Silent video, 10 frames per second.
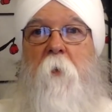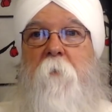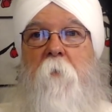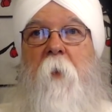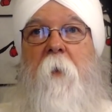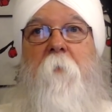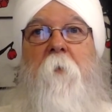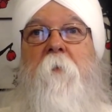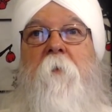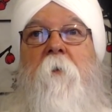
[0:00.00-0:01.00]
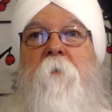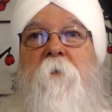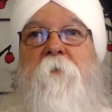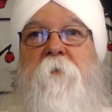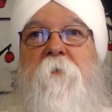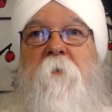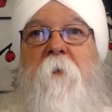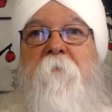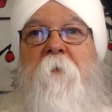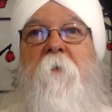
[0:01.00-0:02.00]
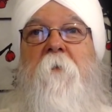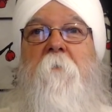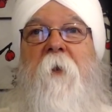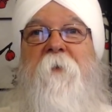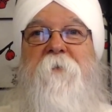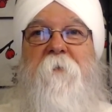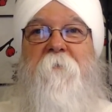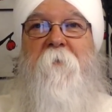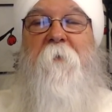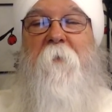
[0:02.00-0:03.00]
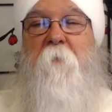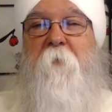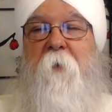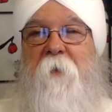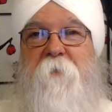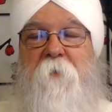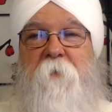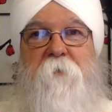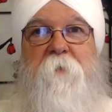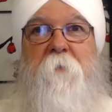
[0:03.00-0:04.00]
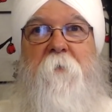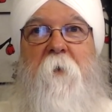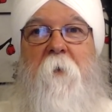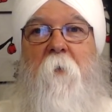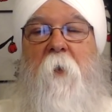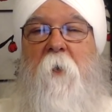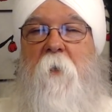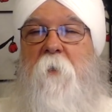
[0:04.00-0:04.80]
put on their label, this is inferior medicine for a low price. So you just don't know.